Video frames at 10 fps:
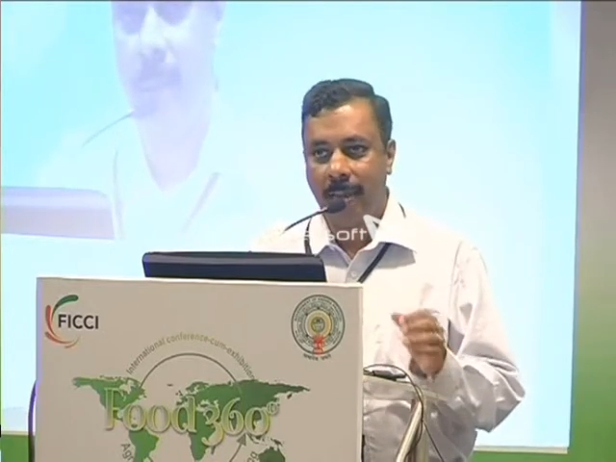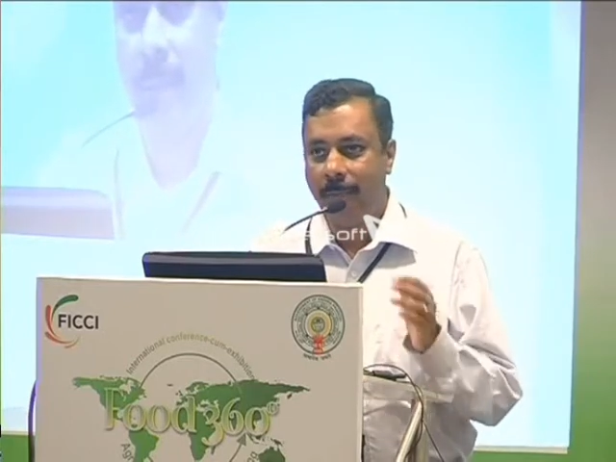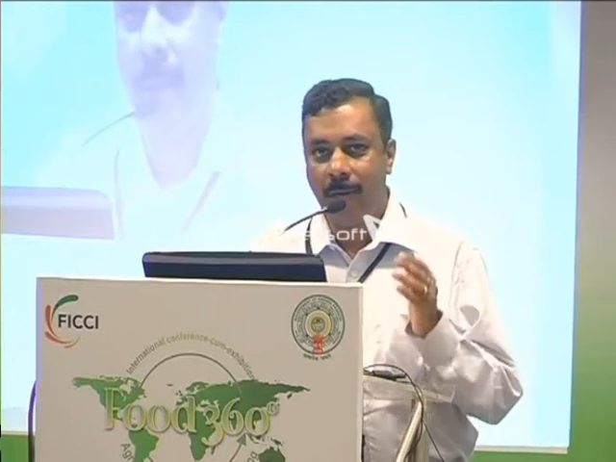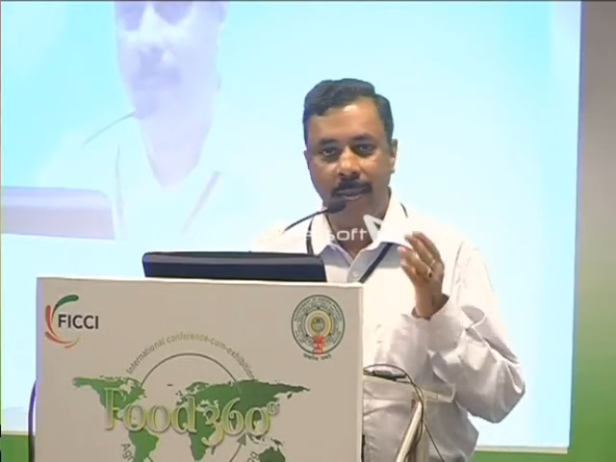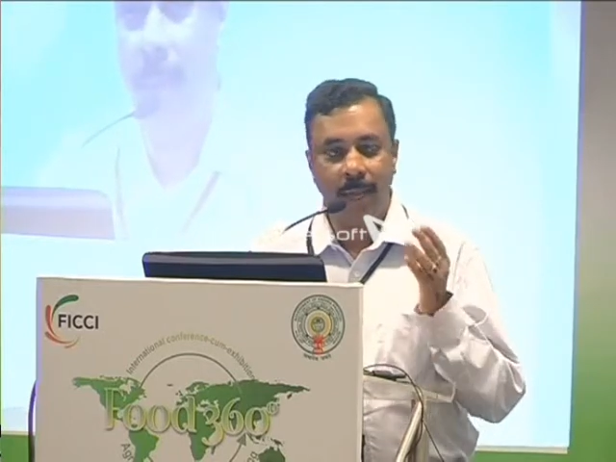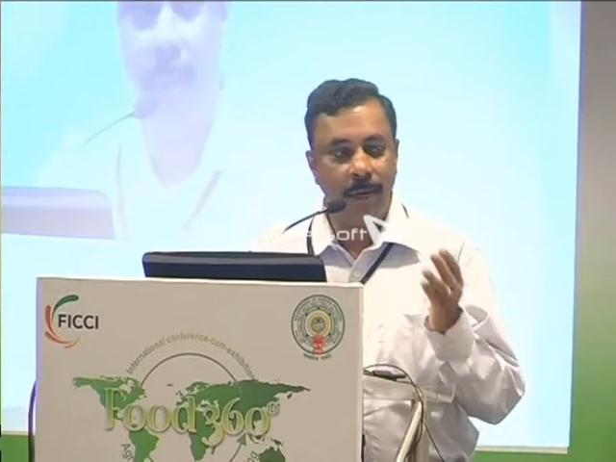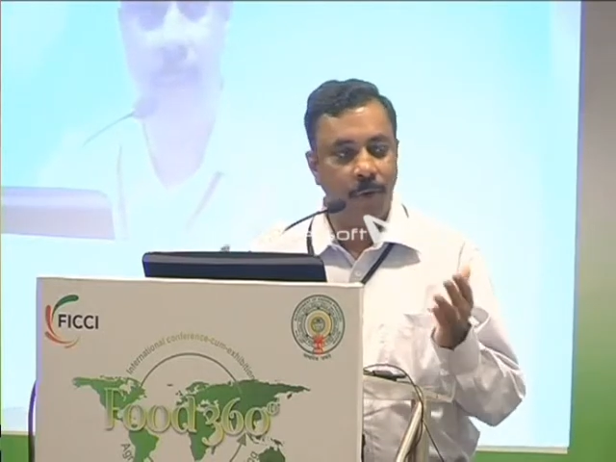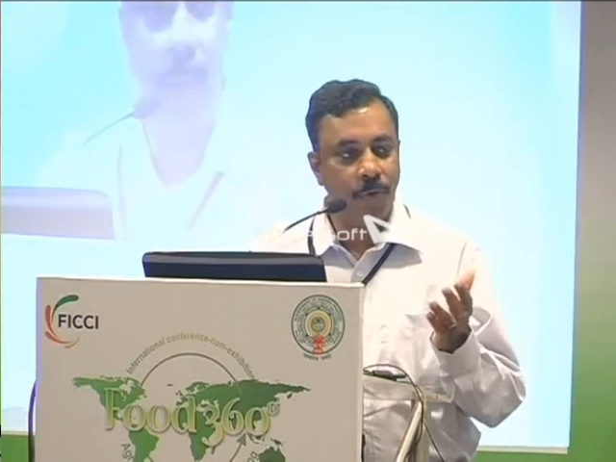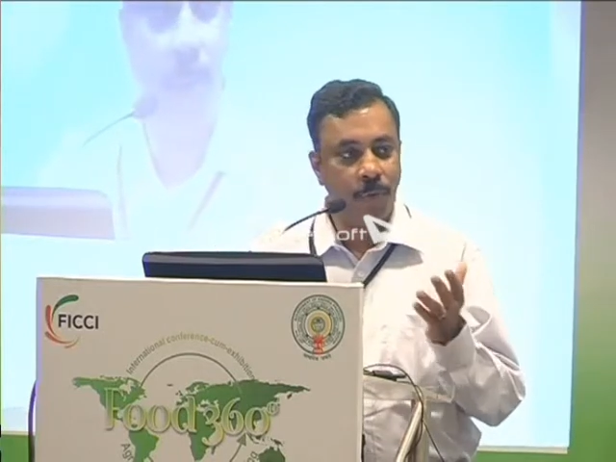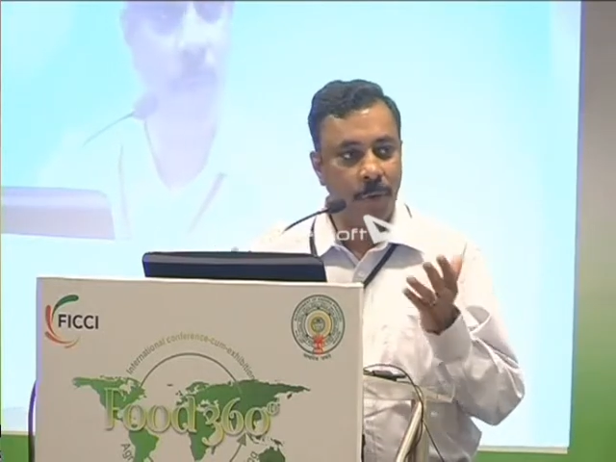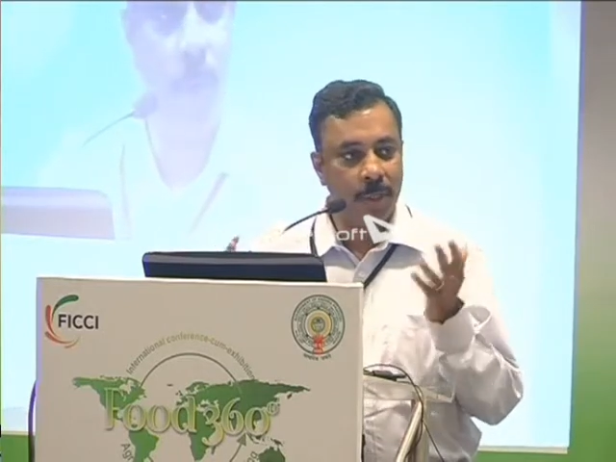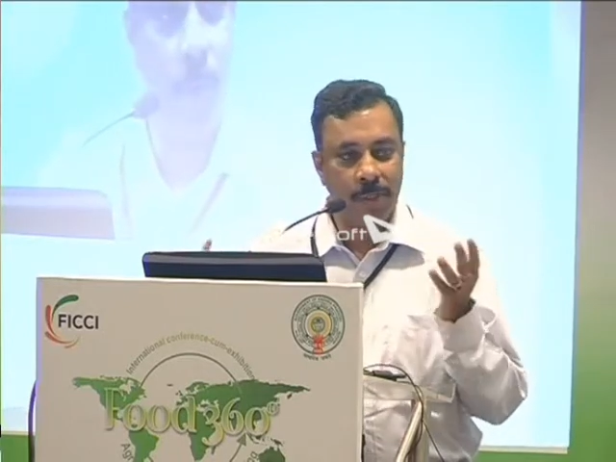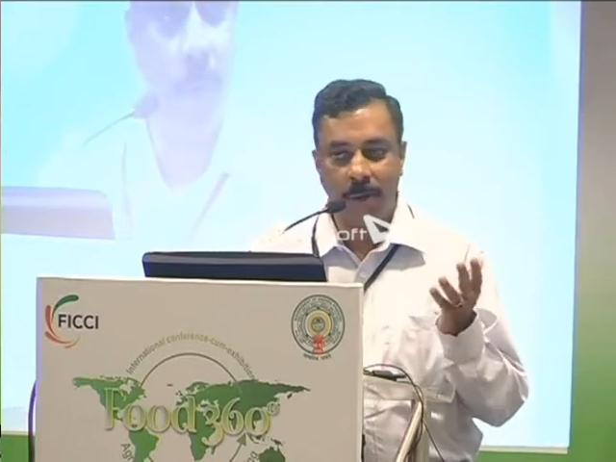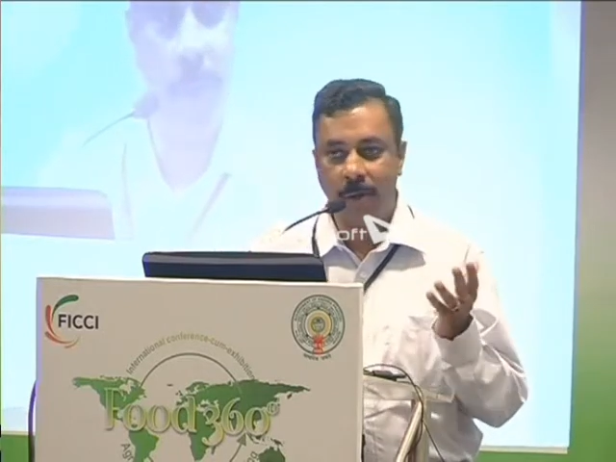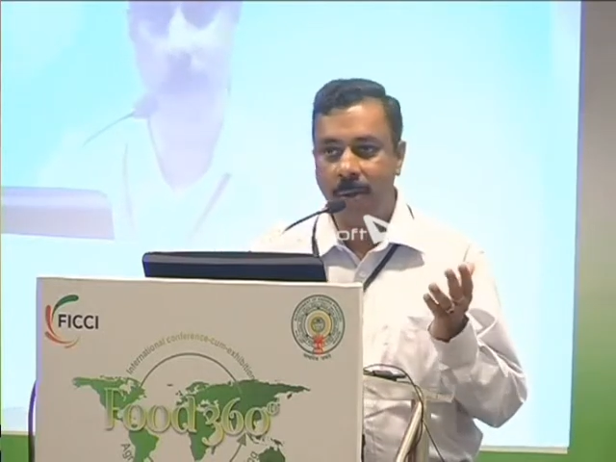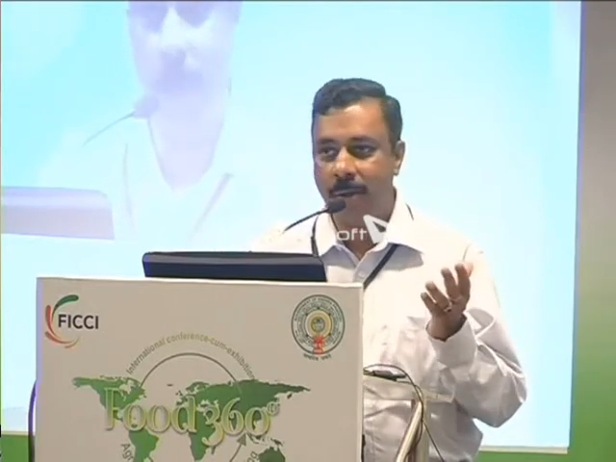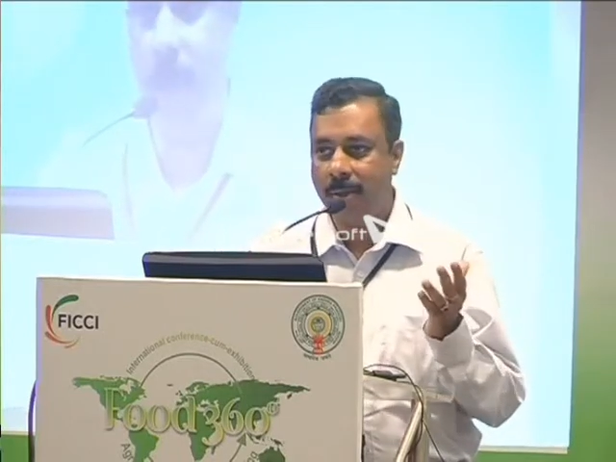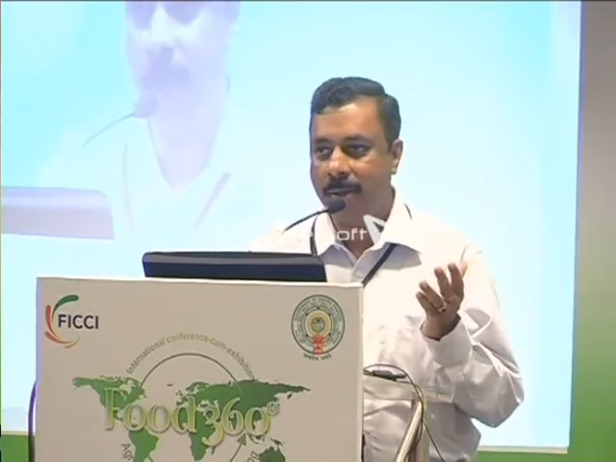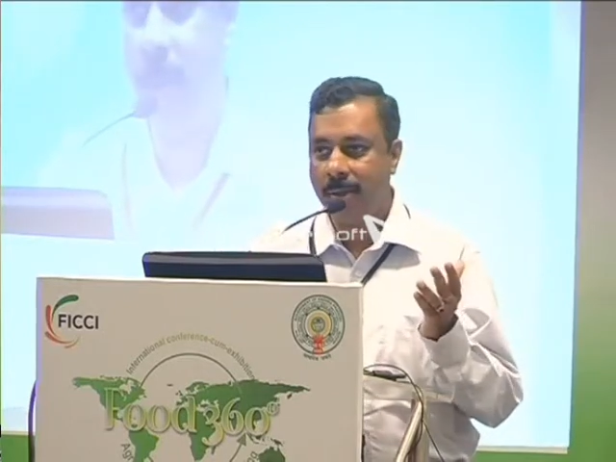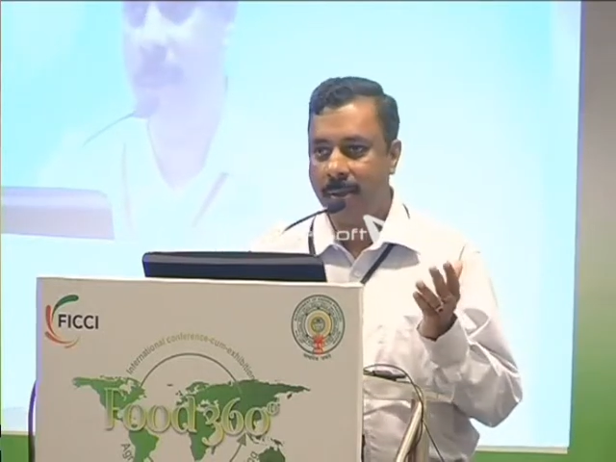I am likely to focus on
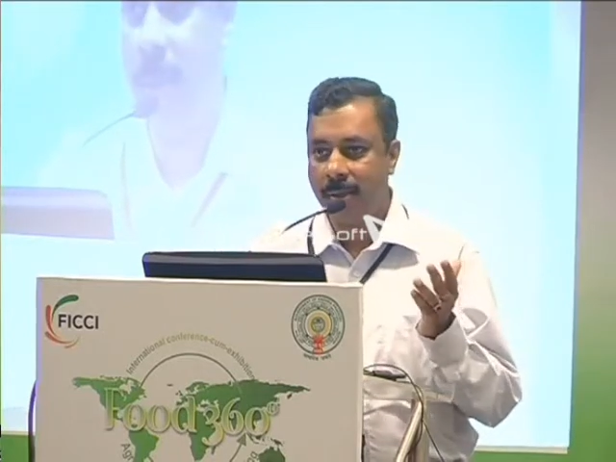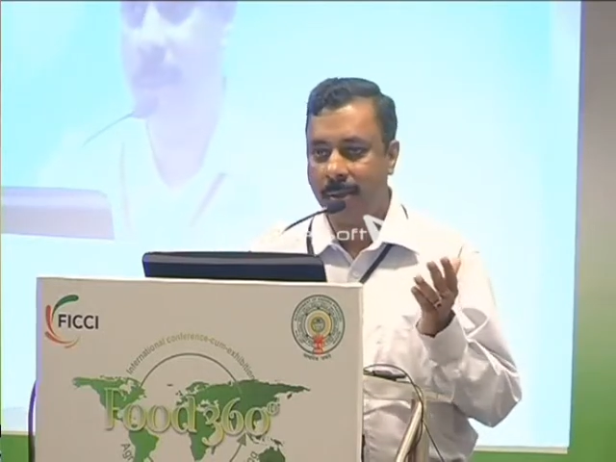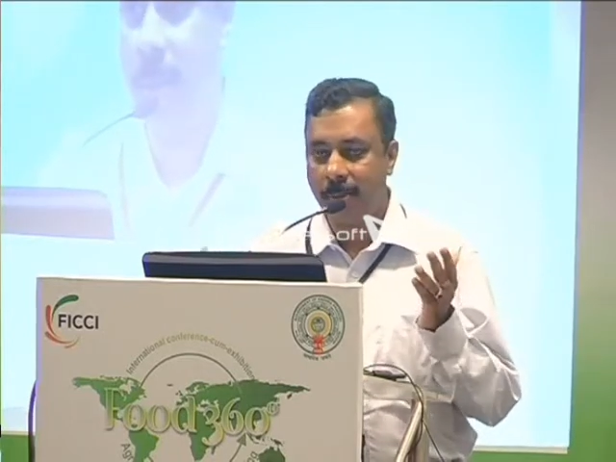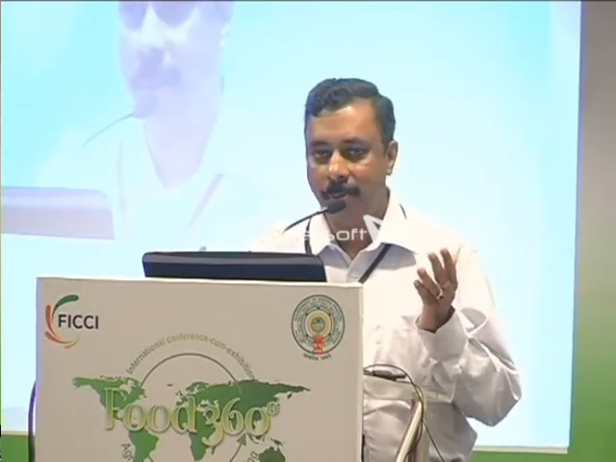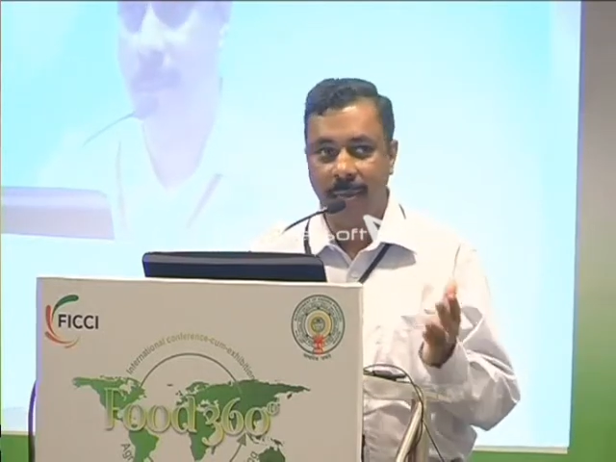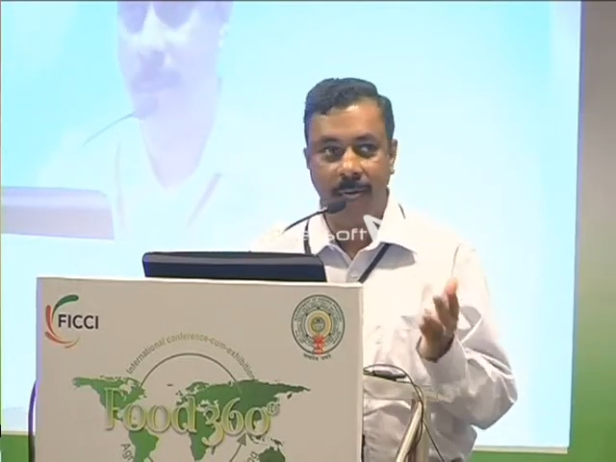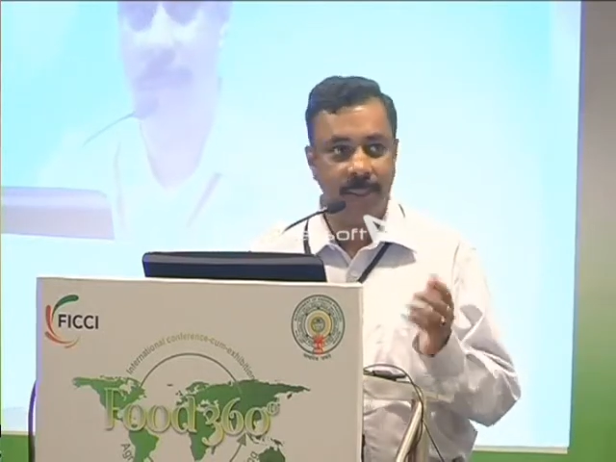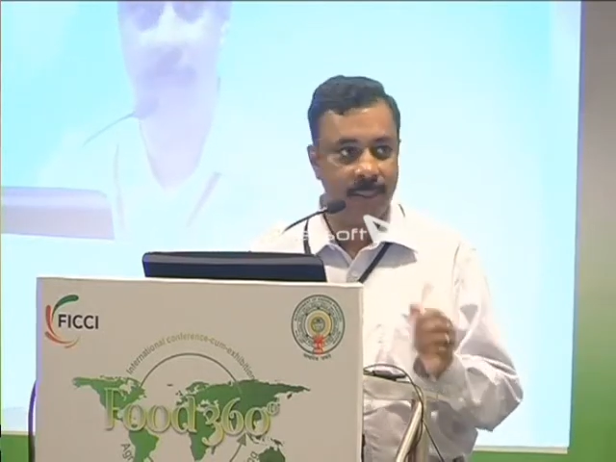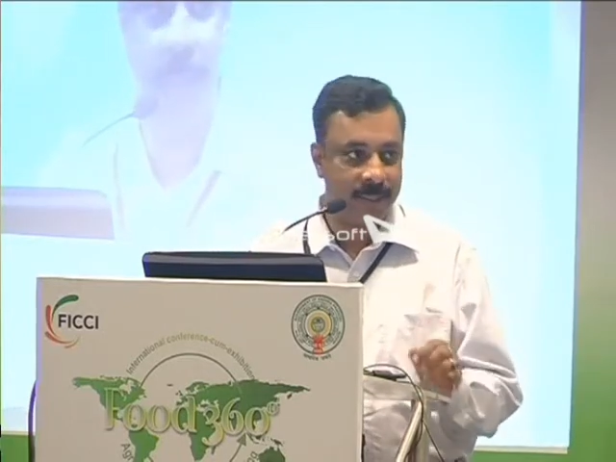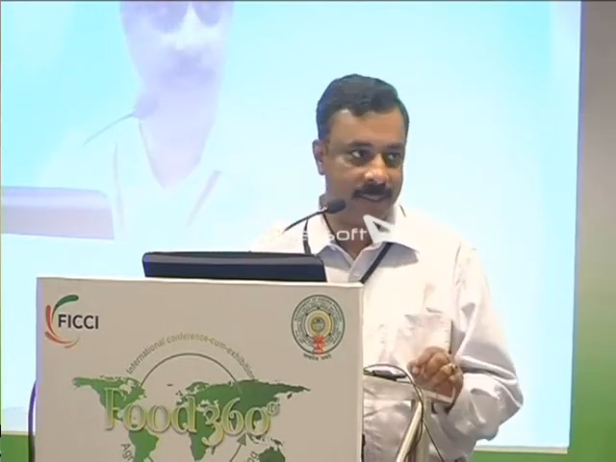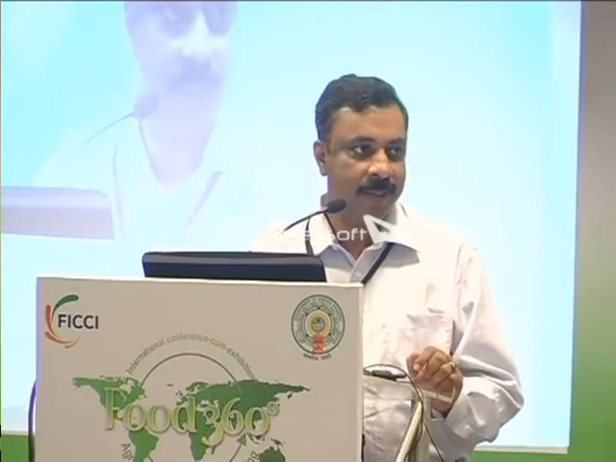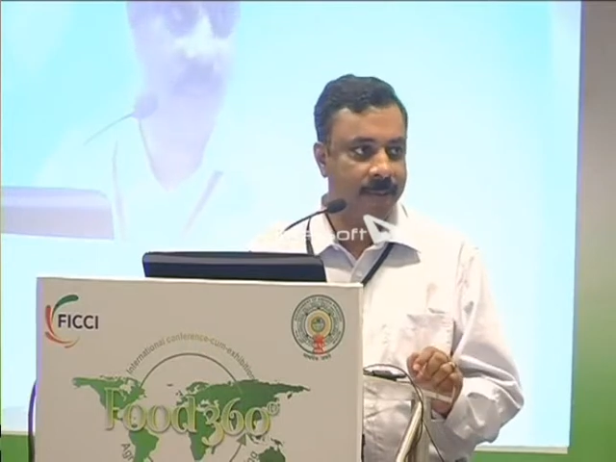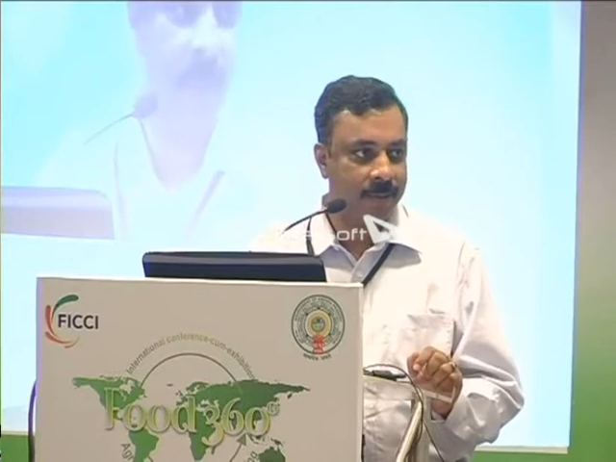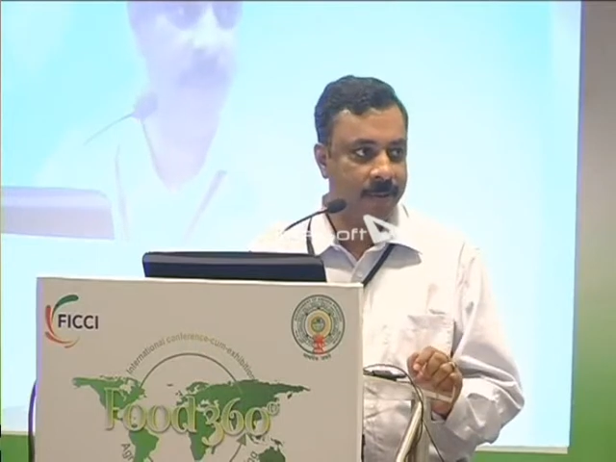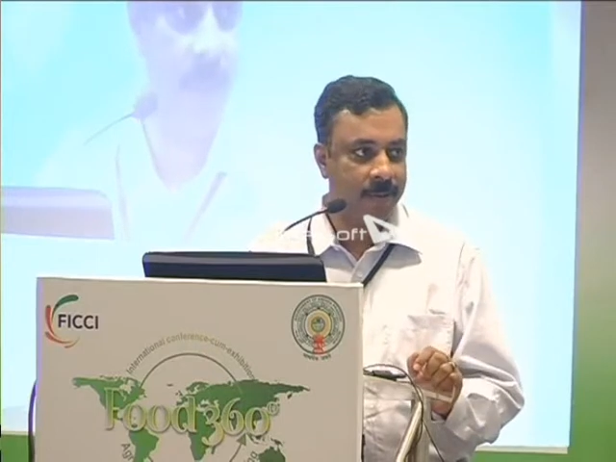managers.